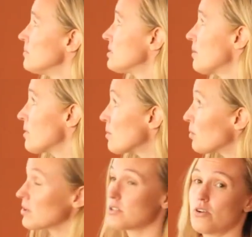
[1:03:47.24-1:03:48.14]
Some of the
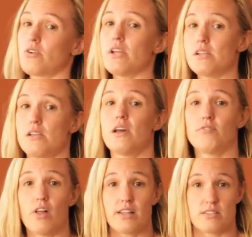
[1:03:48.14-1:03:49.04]
books are great and
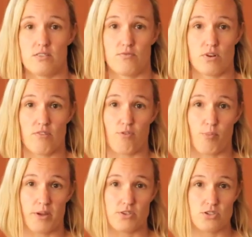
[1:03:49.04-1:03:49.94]
have lots of wonderful
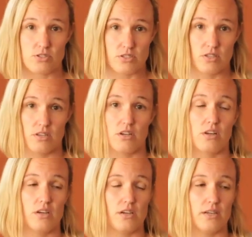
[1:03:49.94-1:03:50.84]
pictures,
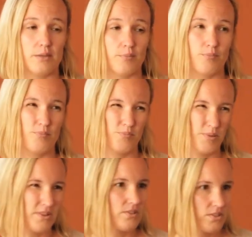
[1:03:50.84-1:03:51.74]

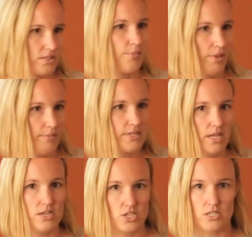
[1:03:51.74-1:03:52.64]
but there's some
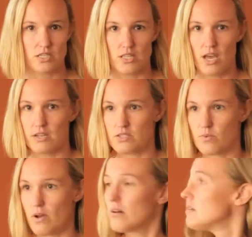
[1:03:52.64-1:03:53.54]
limitation to that
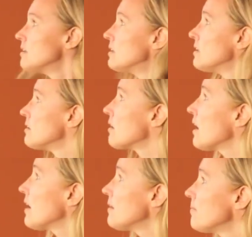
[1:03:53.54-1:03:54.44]
as well.
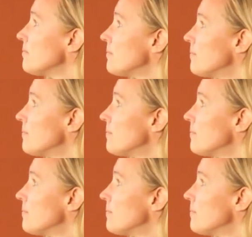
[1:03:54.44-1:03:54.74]
Okay.